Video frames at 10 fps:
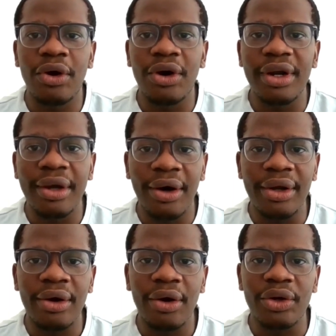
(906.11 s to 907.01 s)
on
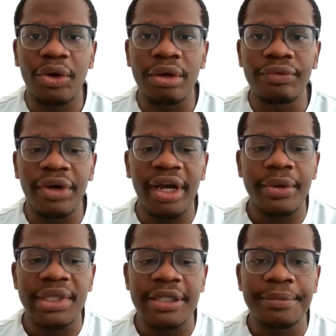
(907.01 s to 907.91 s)
going for
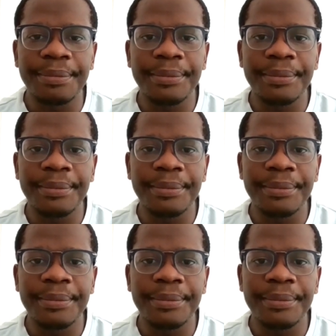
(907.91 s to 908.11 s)
equity.